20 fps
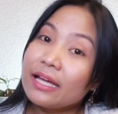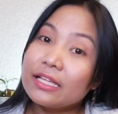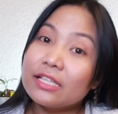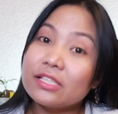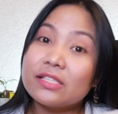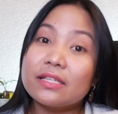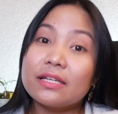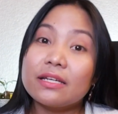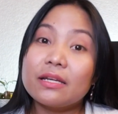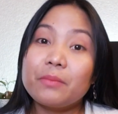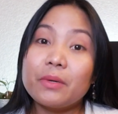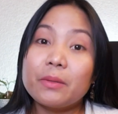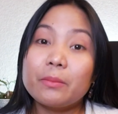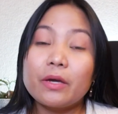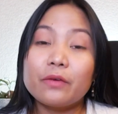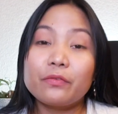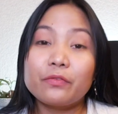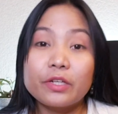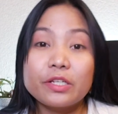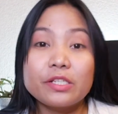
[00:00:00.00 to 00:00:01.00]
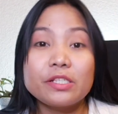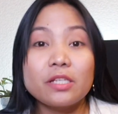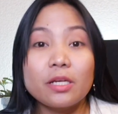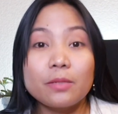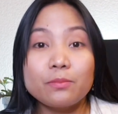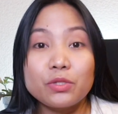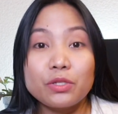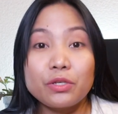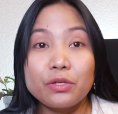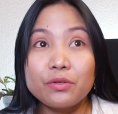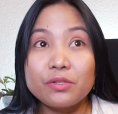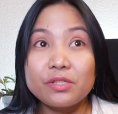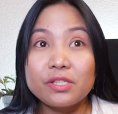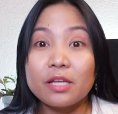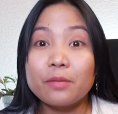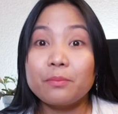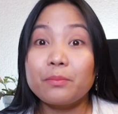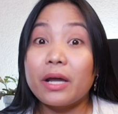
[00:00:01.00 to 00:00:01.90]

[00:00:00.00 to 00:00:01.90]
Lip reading: It's gonna be my first time to use it,